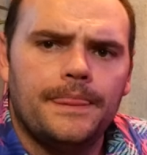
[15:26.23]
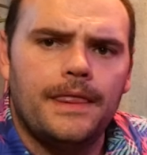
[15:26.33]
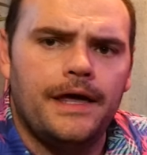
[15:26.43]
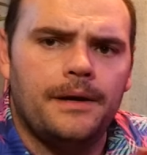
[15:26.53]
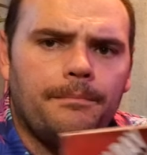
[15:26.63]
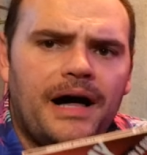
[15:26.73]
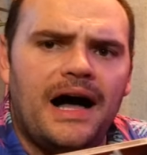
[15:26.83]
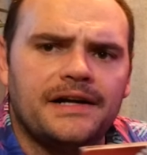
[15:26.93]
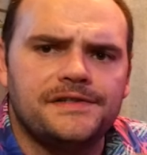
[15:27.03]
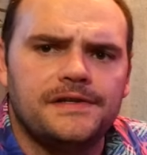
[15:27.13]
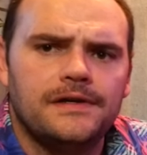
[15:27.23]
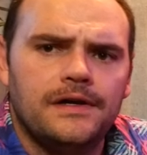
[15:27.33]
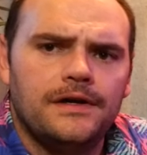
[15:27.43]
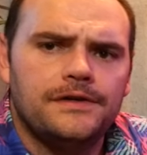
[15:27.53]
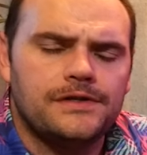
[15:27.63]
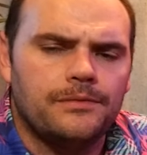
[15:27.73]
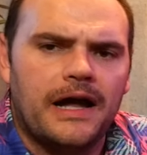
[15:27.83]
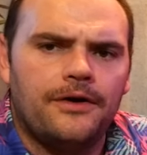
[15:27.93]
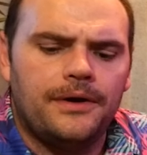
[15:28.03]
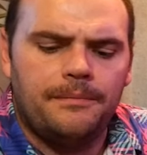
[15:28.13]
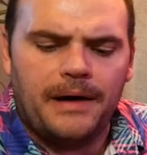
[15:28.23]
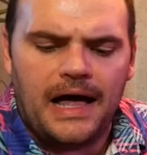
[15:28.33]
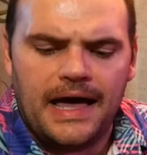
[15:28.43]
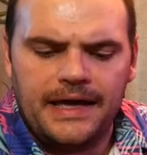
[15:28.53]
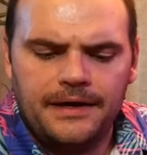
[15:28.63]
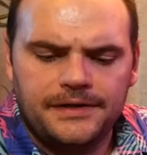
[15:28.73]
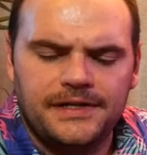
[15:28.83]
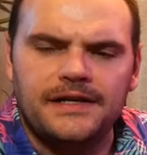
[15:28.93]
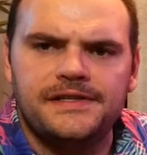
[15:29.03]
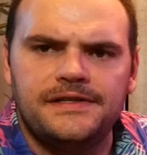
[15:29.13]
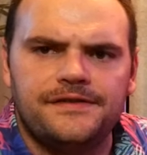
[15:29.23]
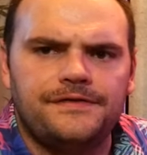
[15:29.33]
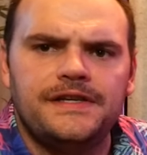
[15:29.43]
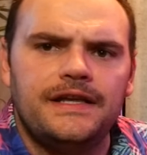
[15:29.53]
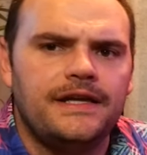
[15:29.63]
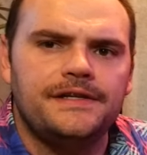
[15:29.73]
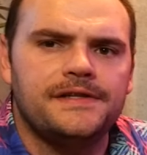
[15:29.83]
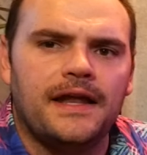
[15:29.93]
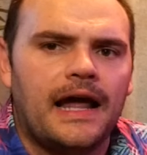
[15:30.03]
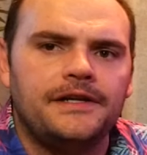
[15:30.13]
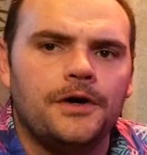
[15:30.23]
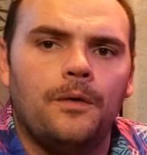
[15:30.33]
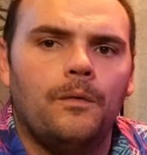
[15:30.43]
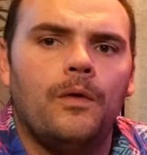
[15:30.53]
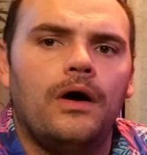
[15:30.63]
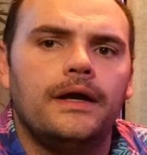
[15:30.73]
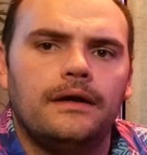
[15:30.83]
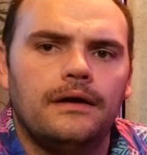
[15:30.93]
in a box surrounded by dozens of CDs that I don't want.